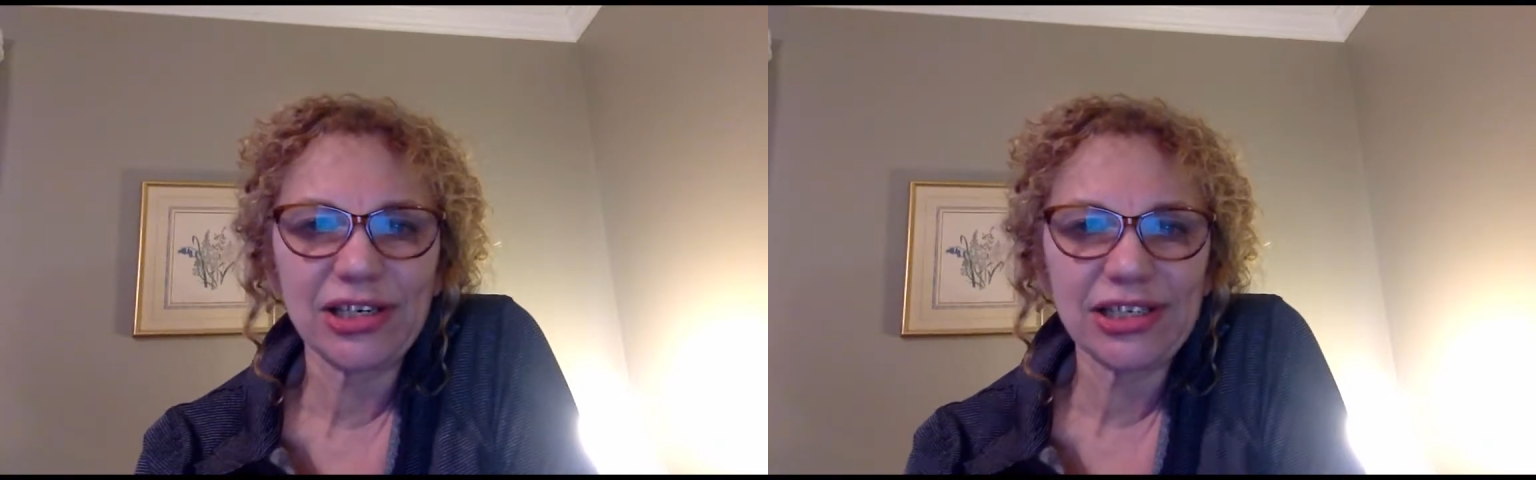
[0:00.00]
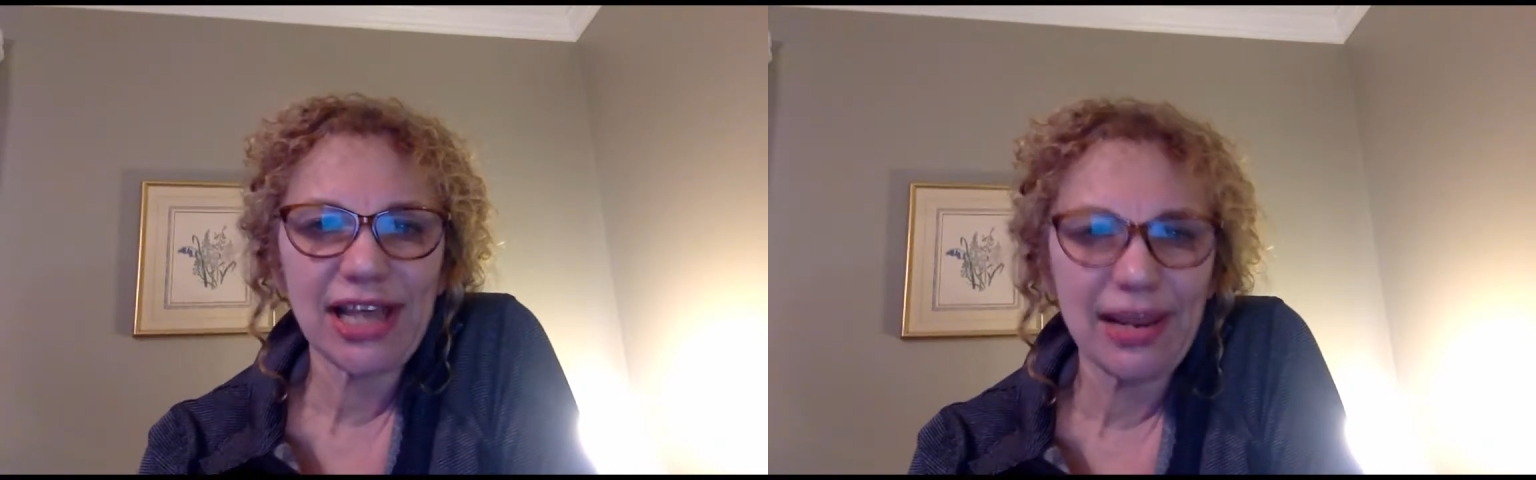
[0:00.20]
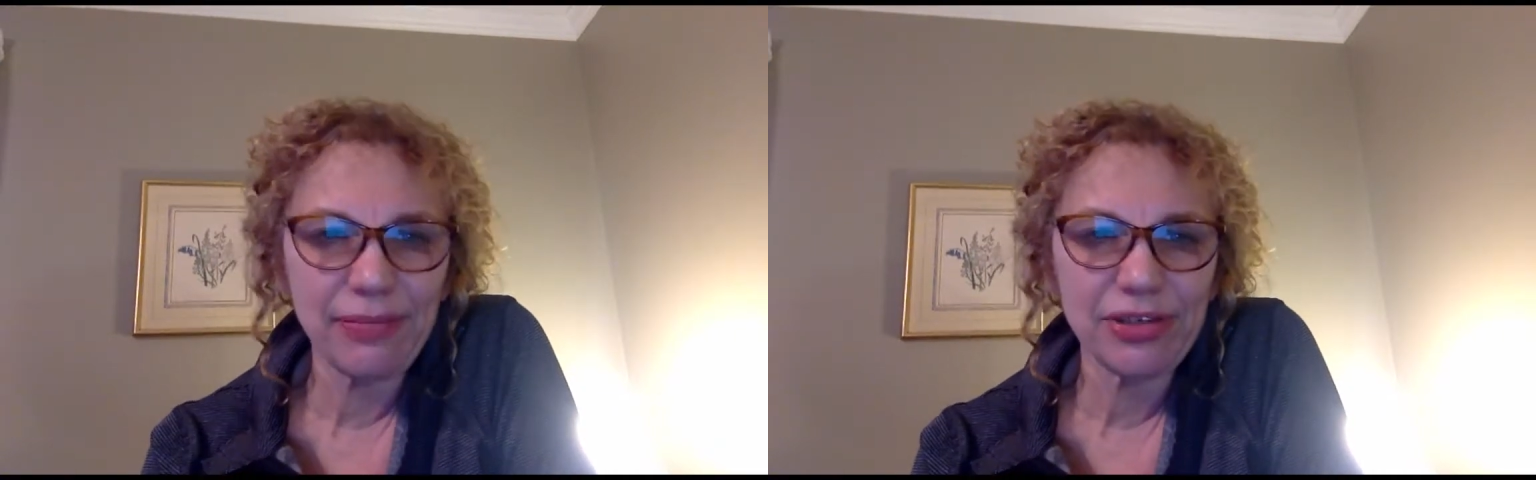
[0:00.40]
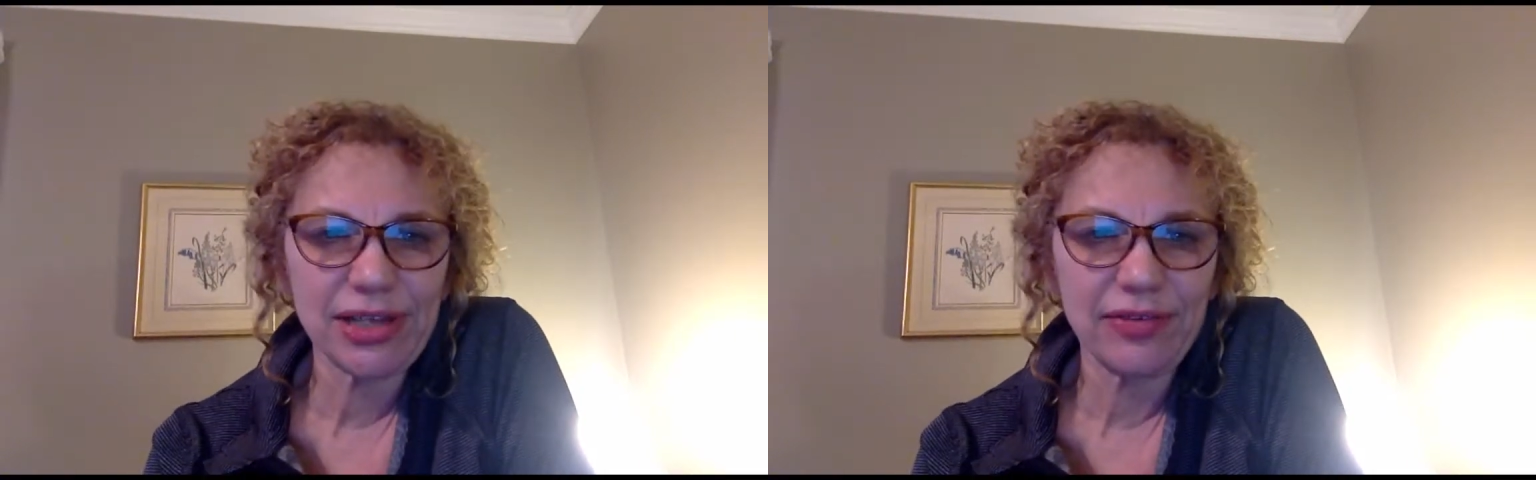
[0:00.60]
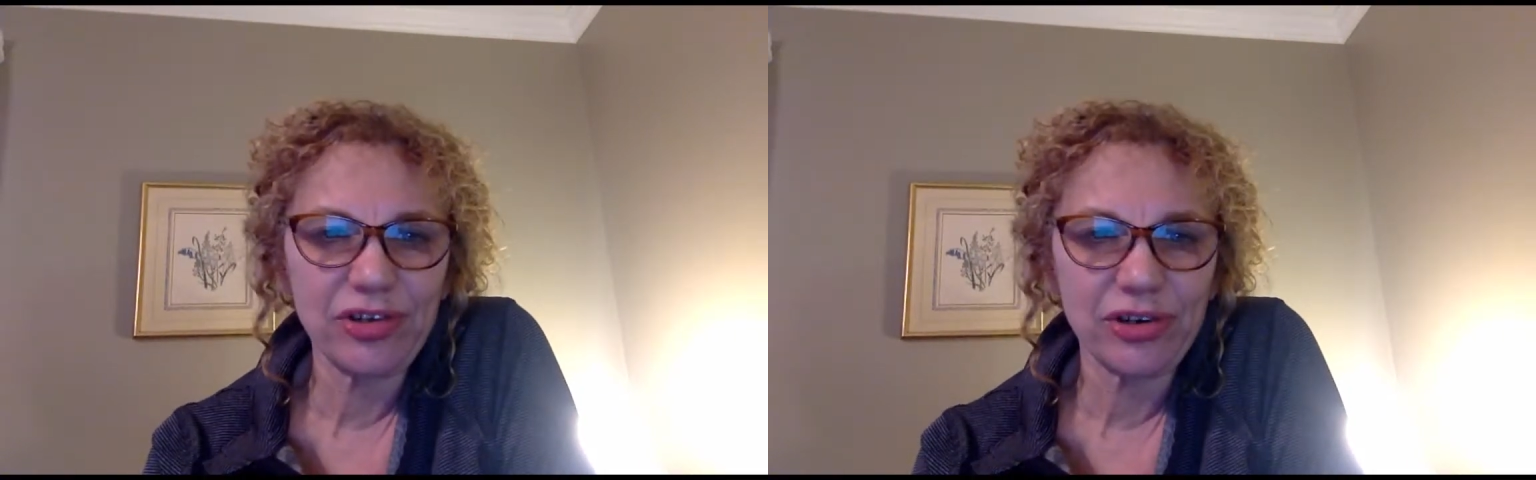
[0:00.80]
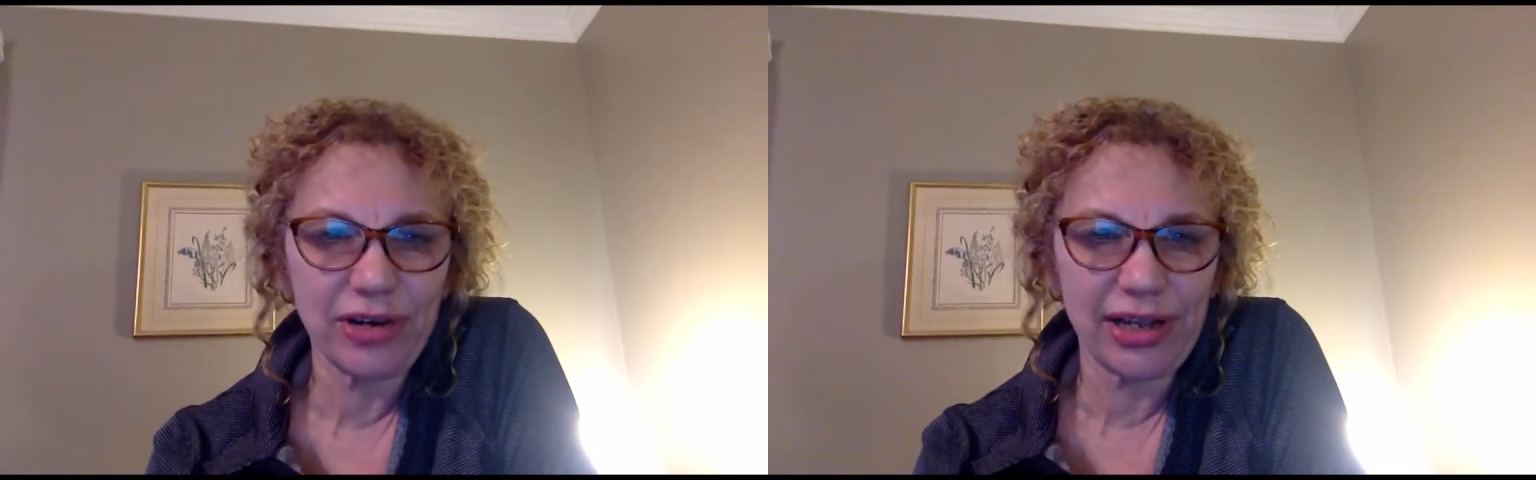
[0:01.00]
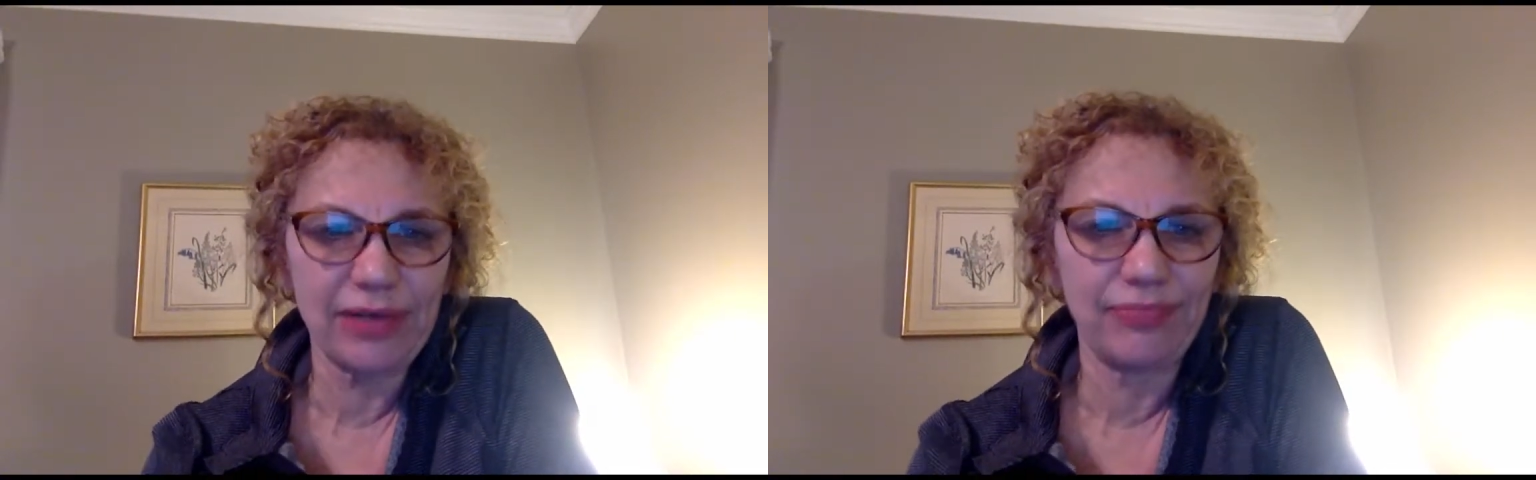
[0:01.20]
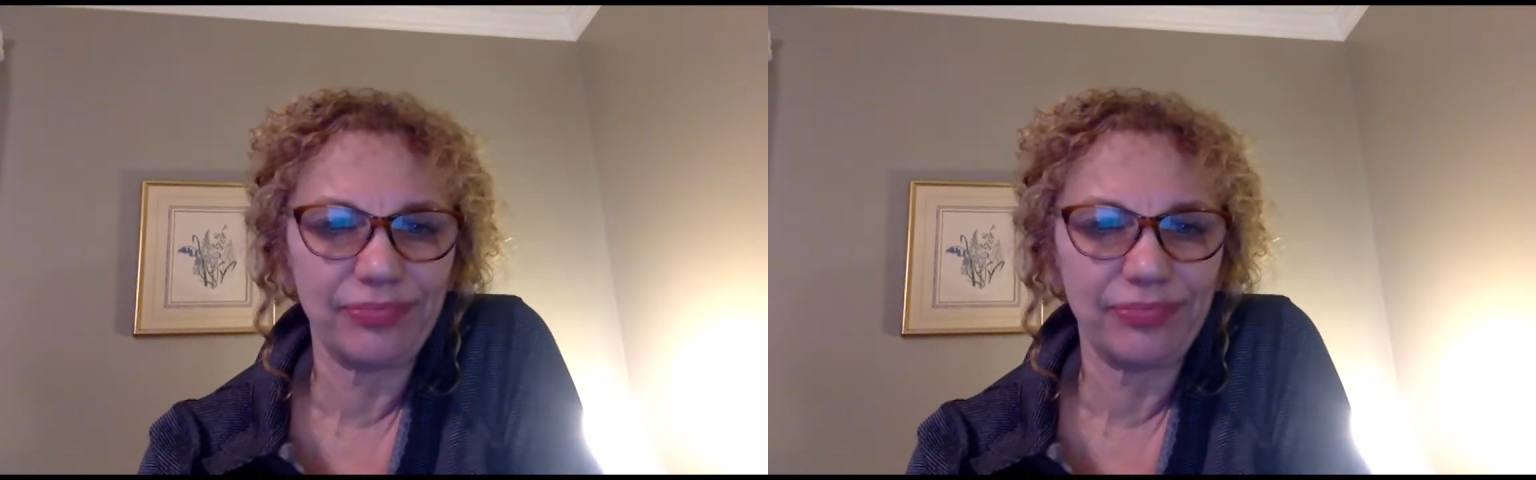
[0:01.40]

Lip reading: are 10% of your grade.